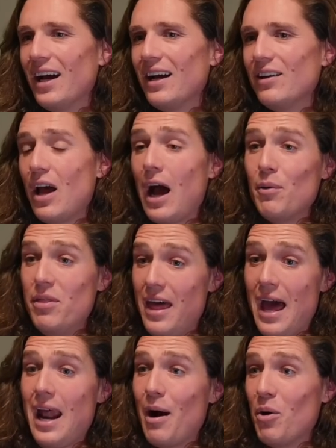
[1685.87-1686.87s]
yeah. angry. No,
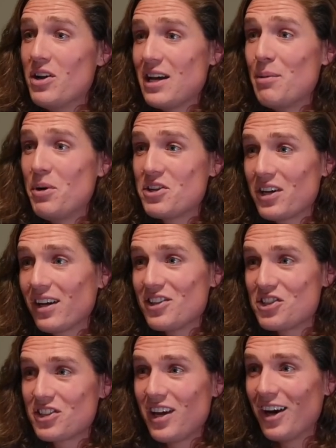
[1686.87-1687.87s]
then I was. I pitched like a
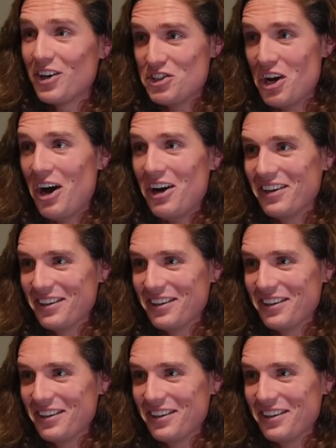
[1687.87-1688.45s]
scared dog.